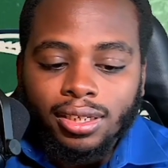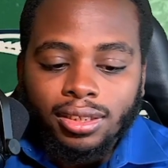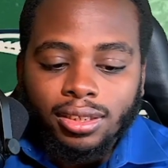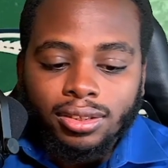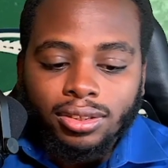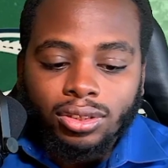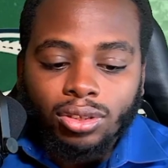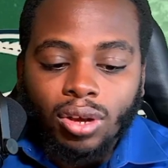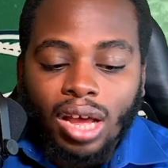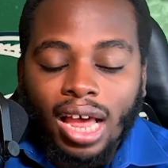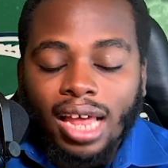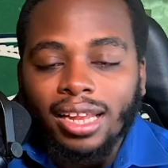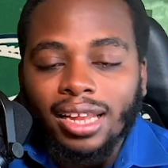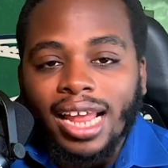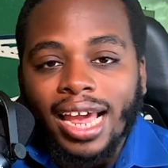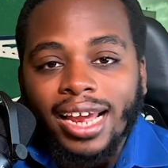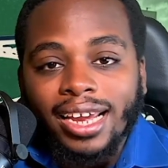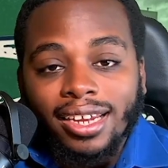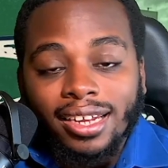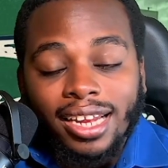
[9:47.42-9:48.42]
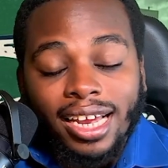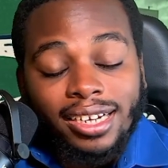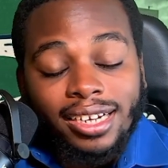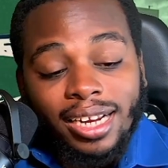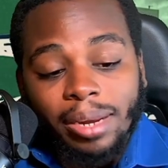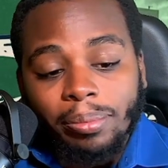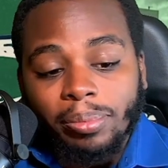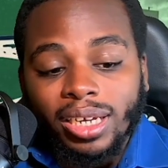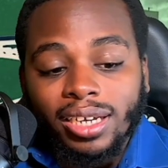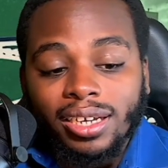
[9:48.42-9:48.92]
So I like it like
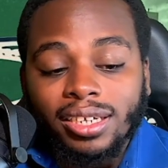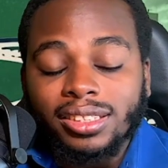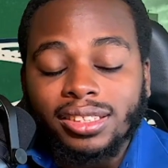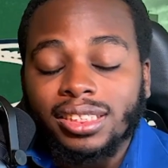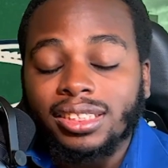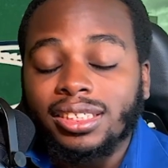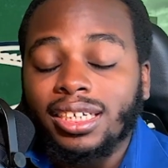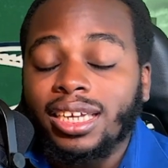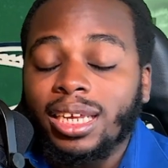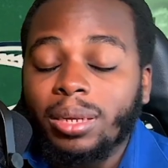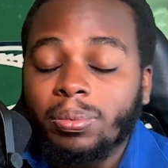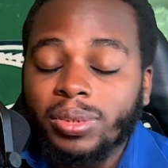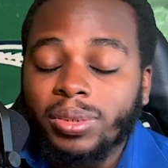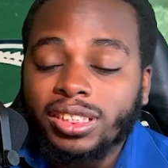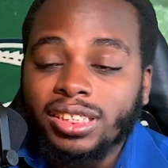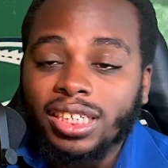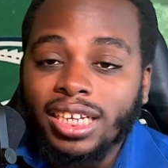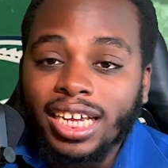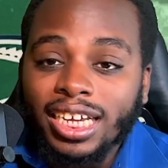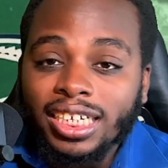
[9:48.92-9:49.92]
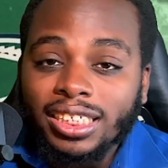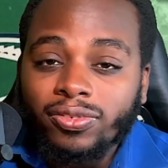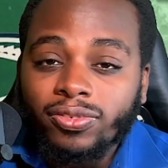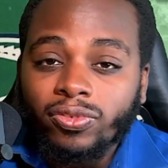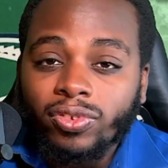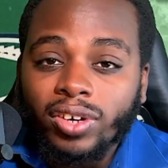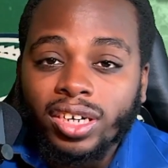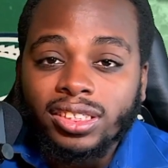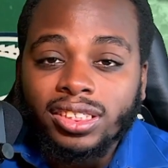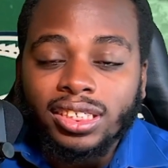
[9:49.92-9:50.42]
that, because it keeps his legs
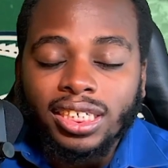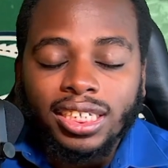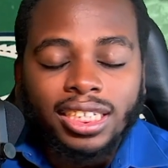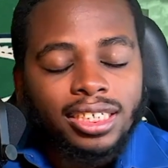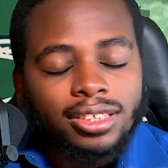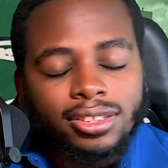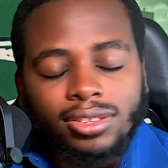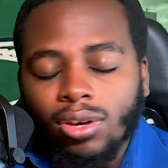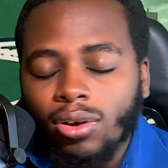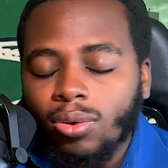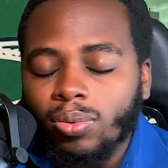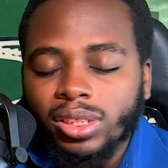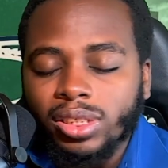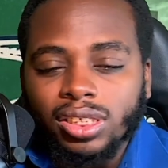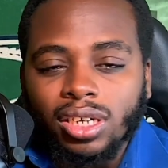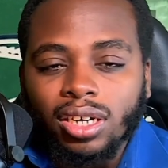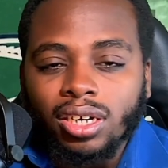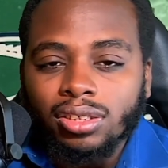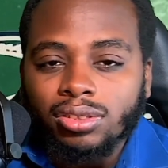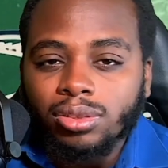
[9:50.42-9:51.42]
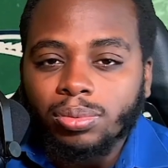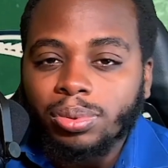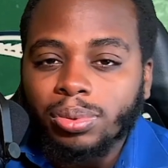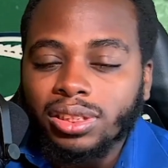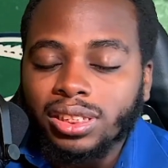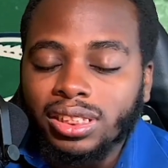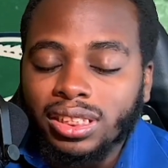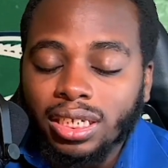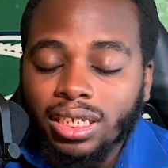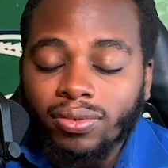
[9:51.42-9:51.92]
fresh and he's always
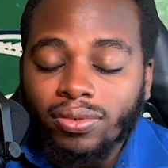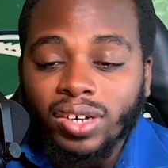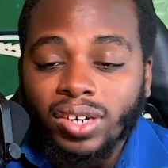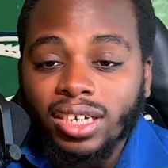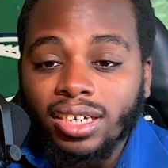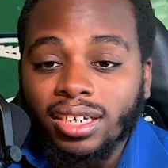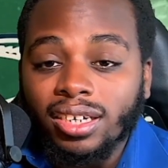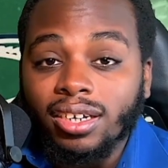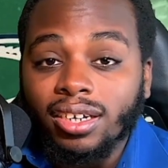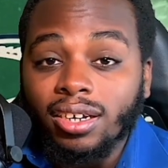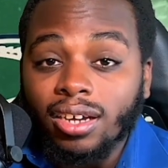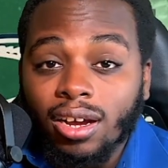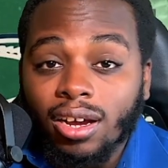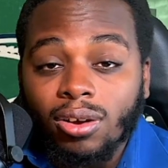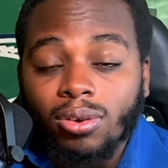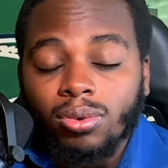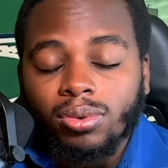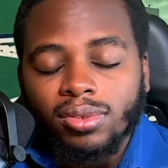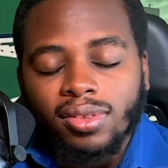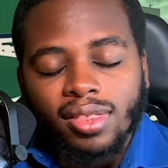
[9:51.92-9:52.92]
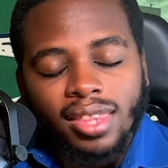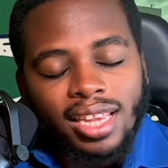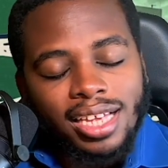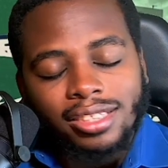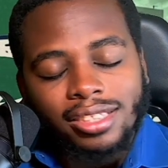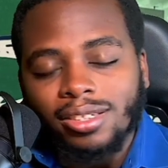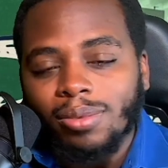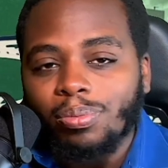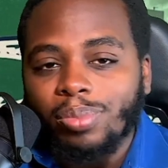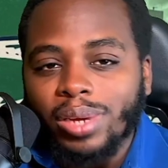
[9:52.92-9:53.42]
100% ready to go.
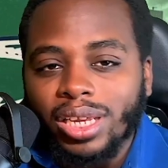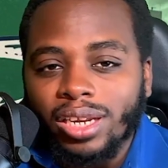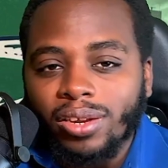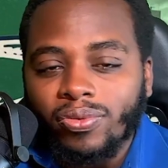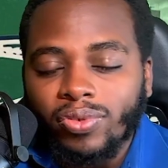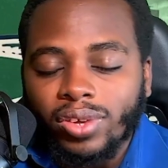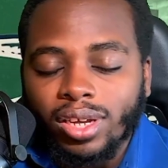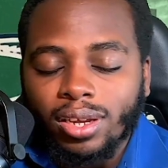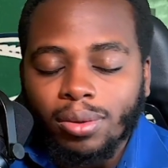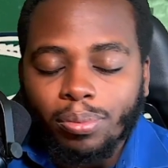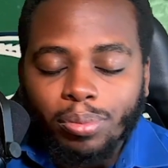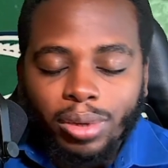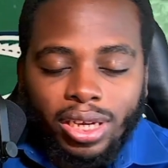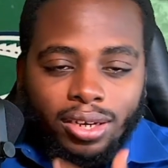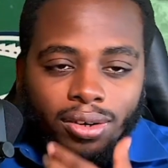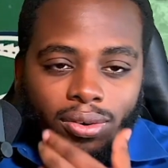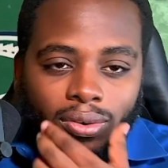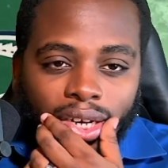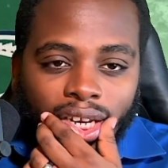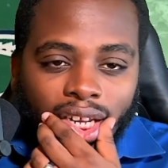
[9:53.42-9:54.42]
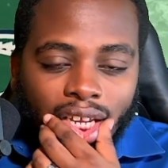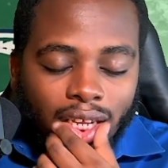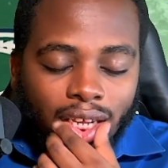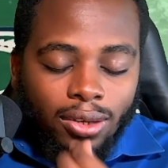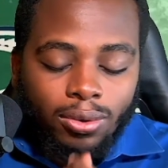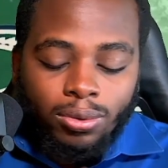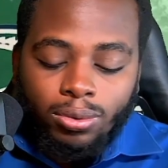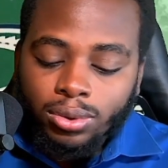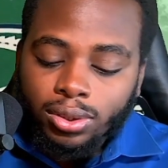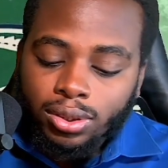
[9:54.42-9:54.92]
That's the benefit of being on the
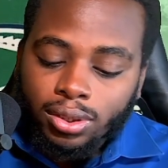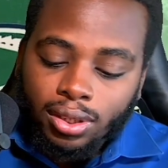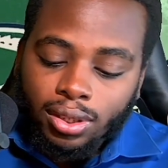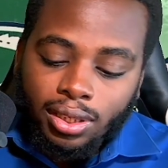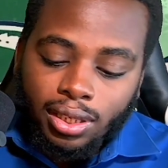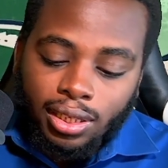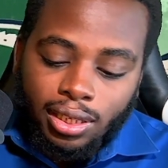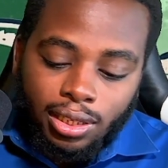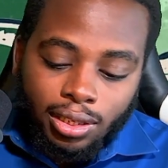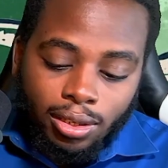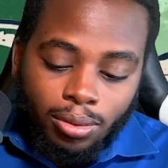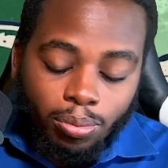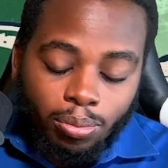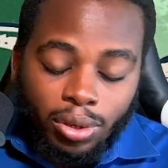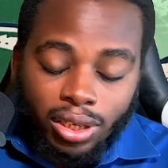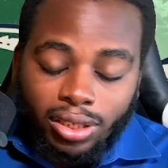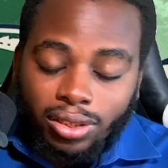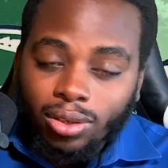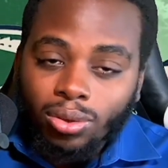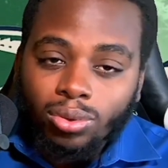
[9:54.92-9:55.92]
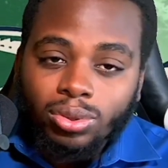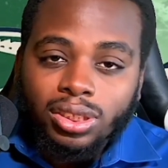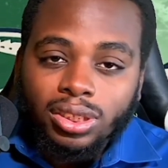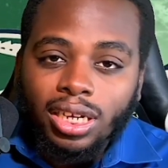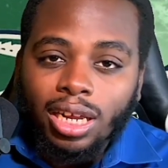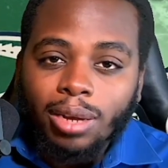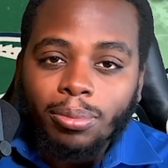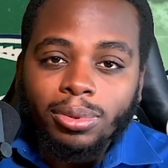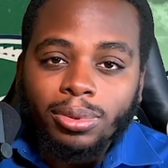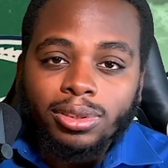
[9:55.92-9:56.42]
Eagles. But those
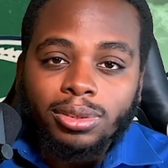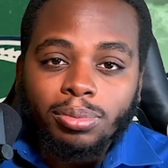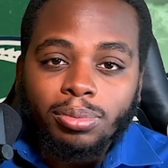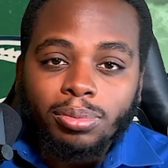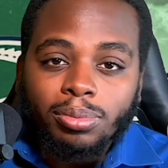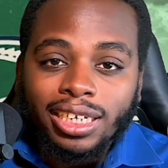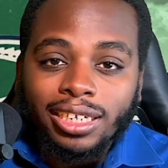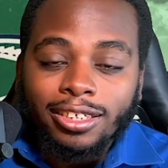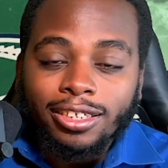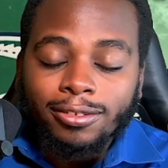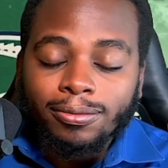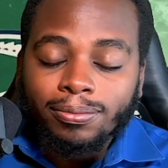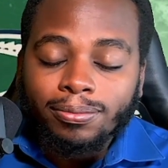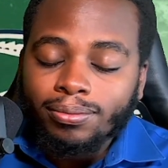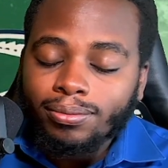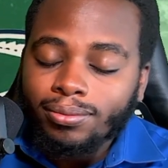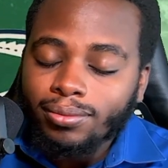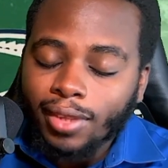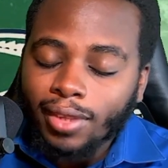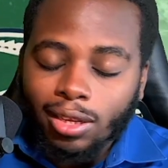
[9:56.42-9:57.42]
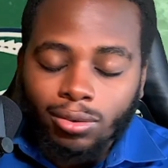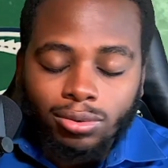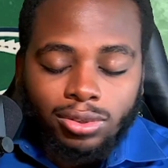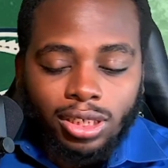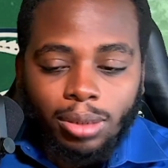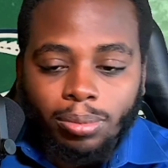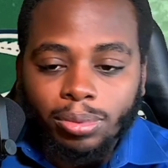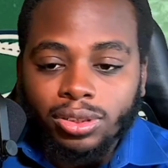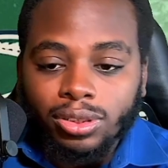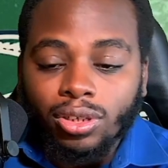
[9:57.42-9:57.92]
numbers, man, Those
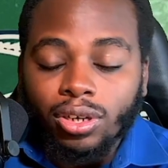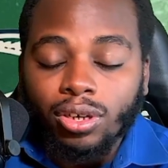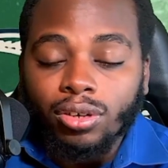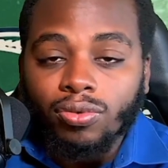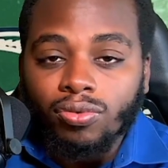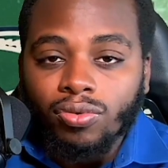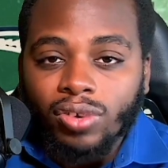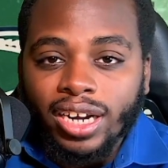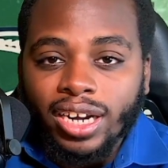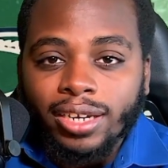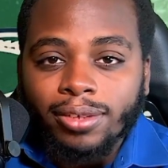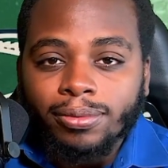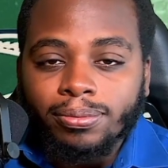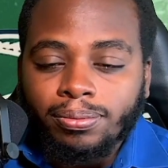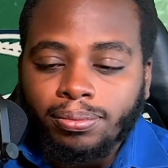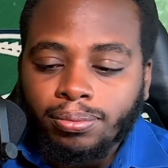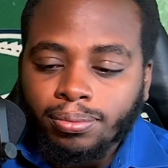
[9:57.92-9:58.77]
numbers are great.